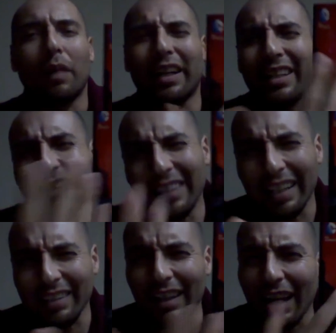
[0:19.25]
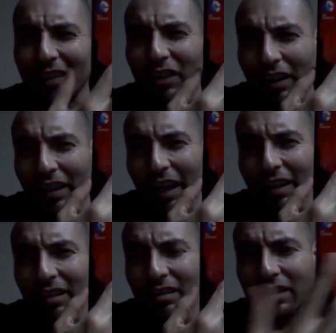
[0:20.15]
I guess he has a lot of Dark
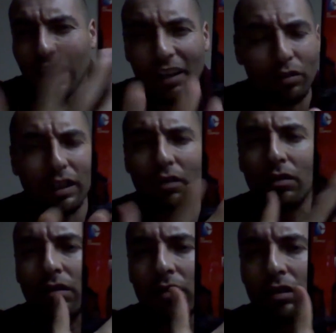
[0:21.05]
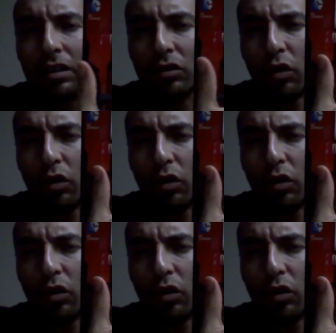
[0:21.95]
Knight titles, I don't know.